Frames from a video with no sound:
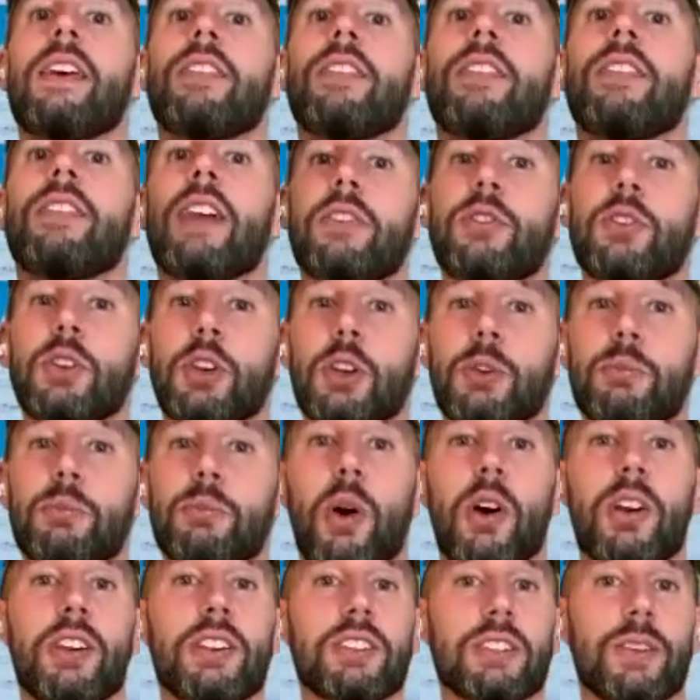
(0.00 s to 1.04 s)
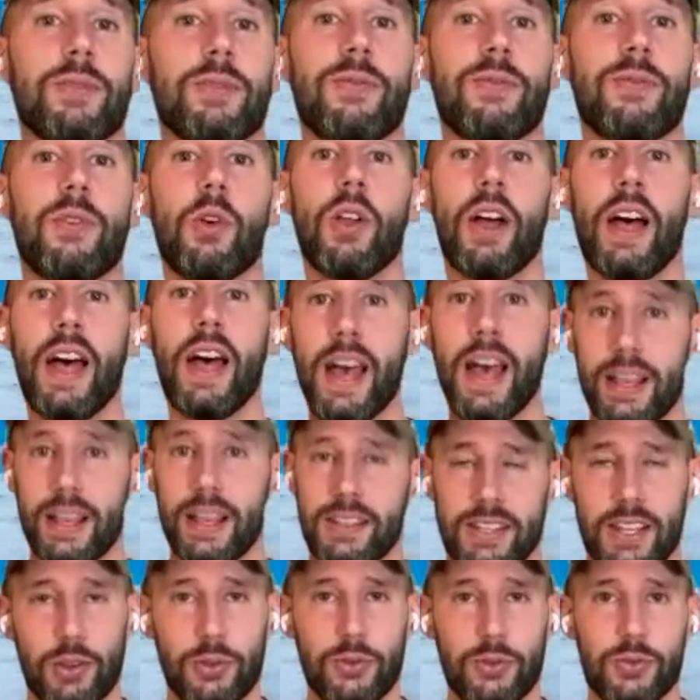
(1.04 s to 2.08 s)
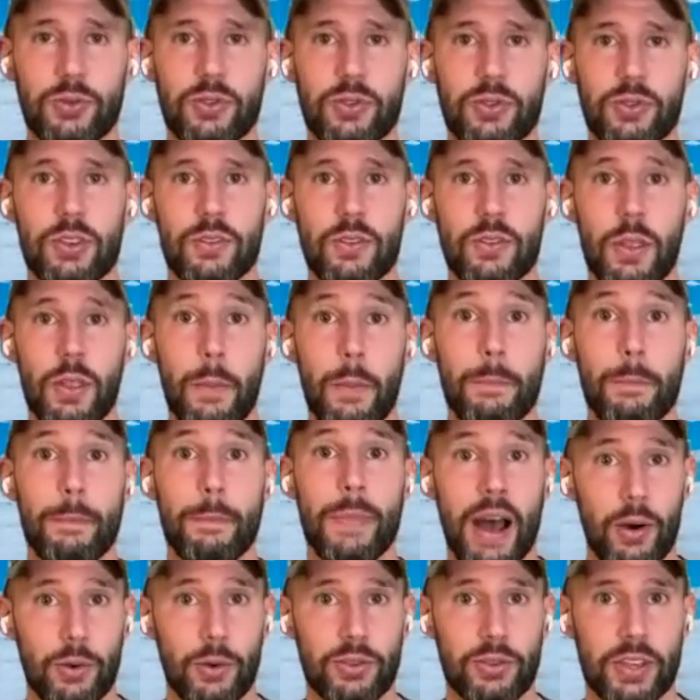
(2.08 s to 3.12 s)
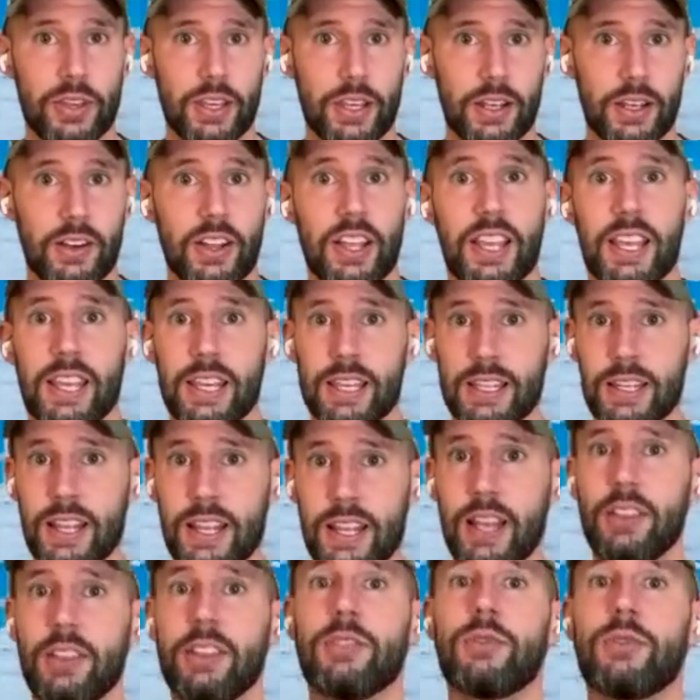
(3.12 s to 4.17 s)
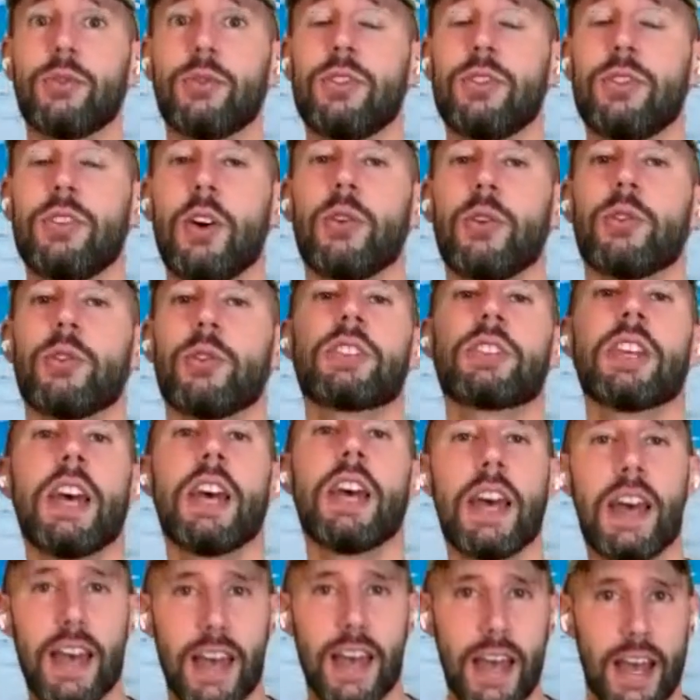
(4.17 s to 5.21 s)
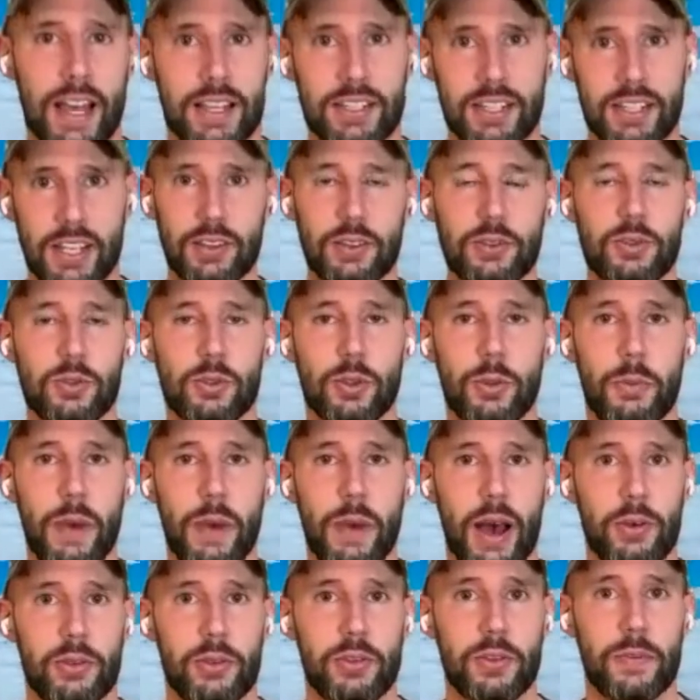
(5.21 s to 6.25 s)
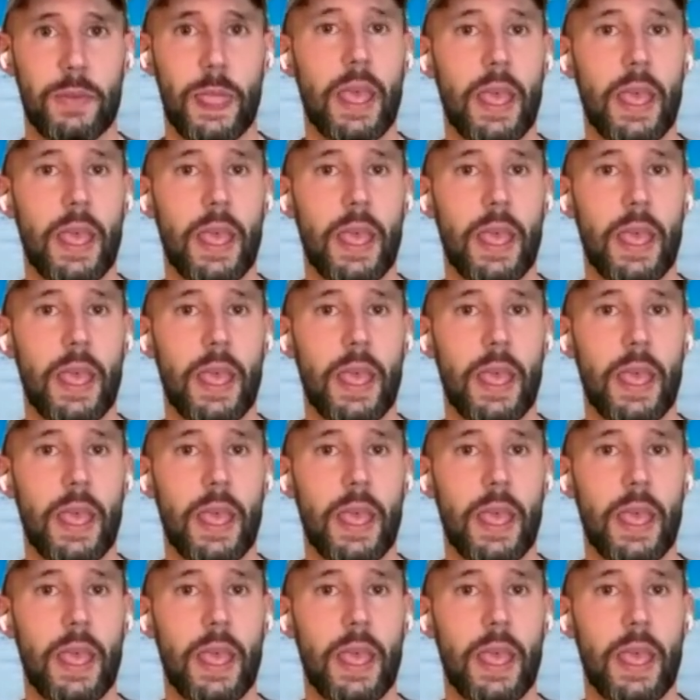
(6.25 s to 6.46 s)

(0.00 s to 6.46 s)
That third part is a full exhale through the mouth here. Inhaling through the nose, exhaling through the mouth.